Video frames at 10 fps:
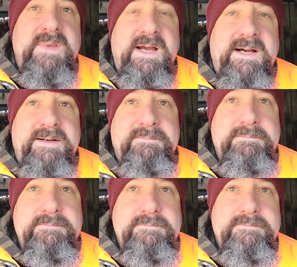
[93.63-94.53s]

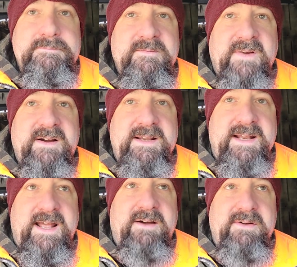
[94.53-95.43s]
um, variant
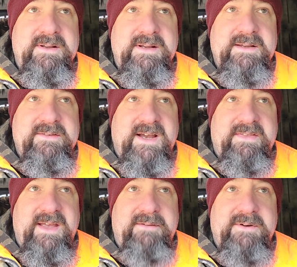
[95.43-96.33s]
now in
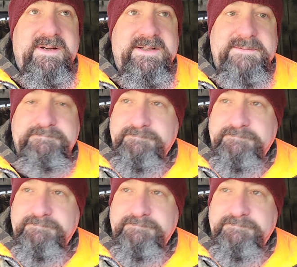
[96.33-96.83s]
South Africa.